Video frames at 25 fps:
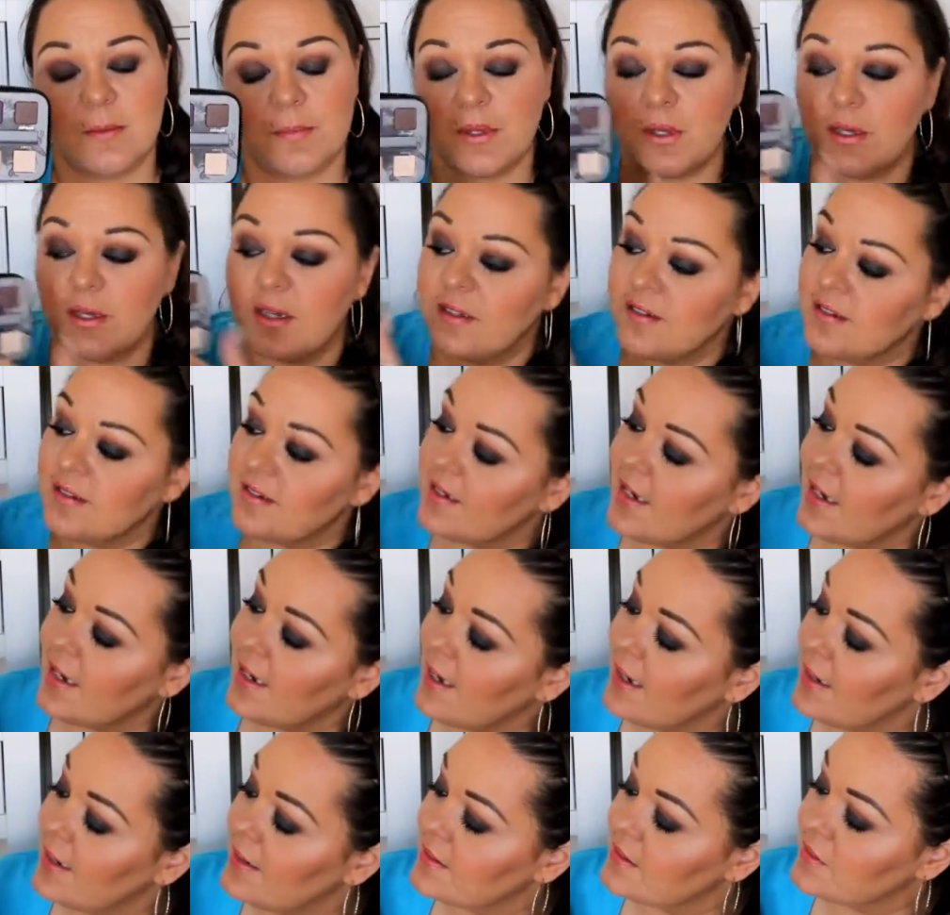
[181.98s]
in it, but you can
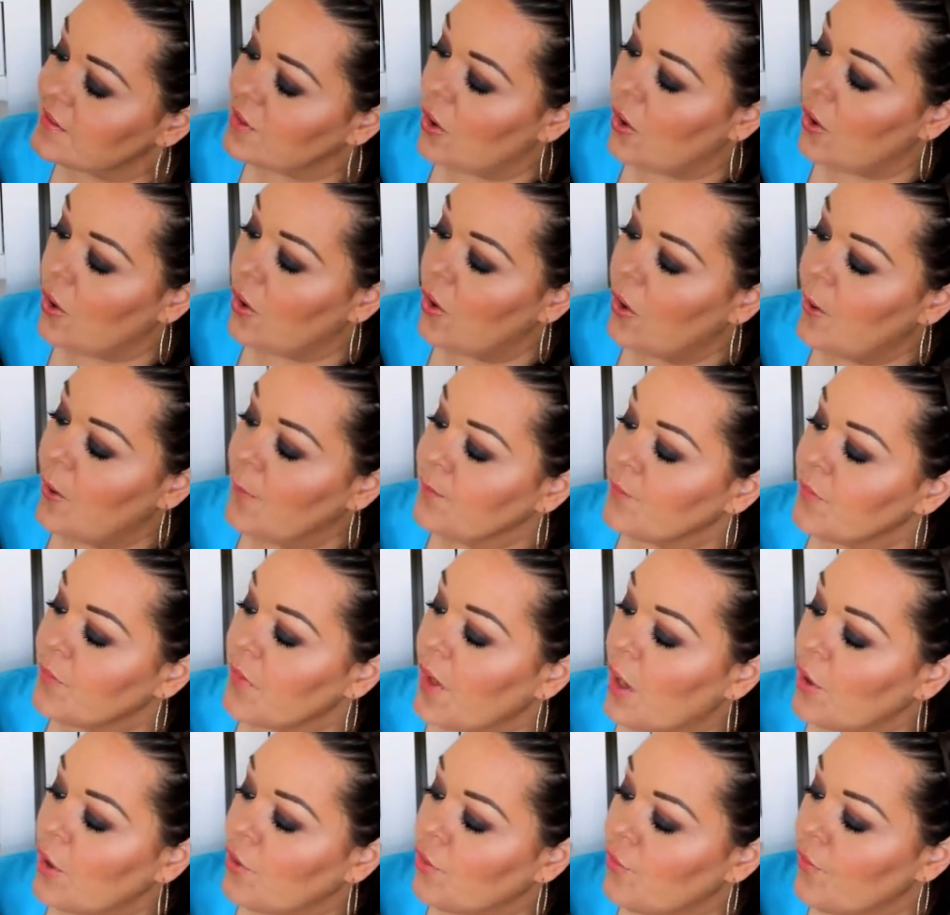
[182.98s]
see it's got
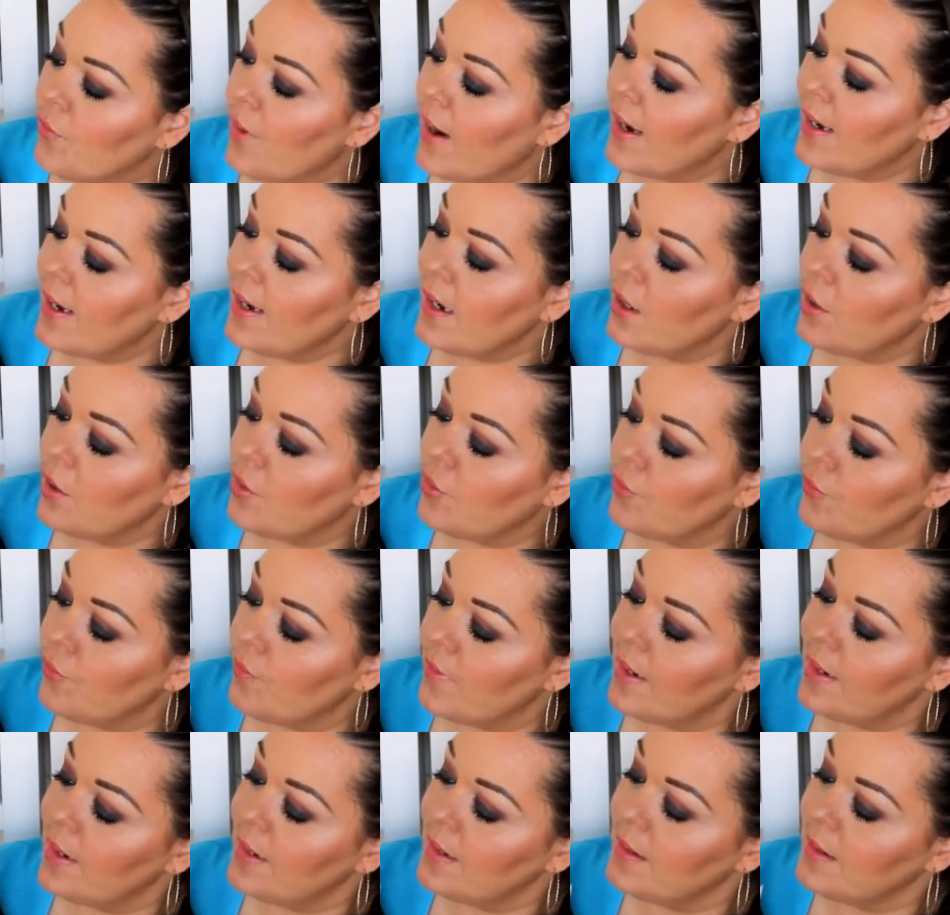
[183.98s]
a grey, a
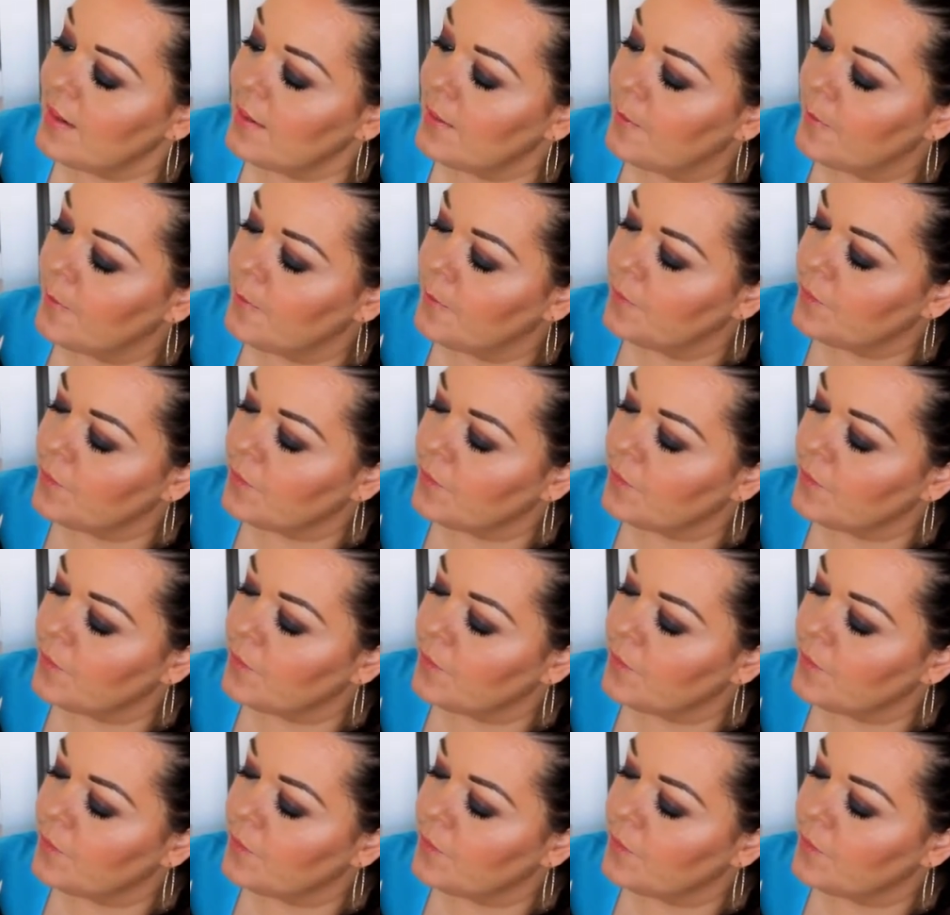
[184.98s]
green,